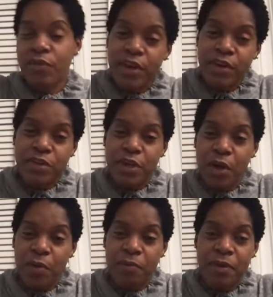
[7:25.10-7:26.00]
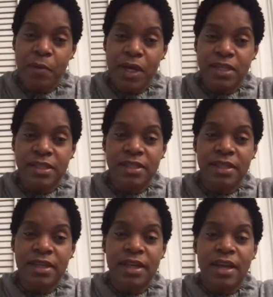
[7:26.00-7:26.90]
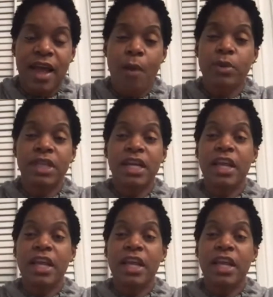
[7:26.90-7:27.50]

3 years ago, it was. I was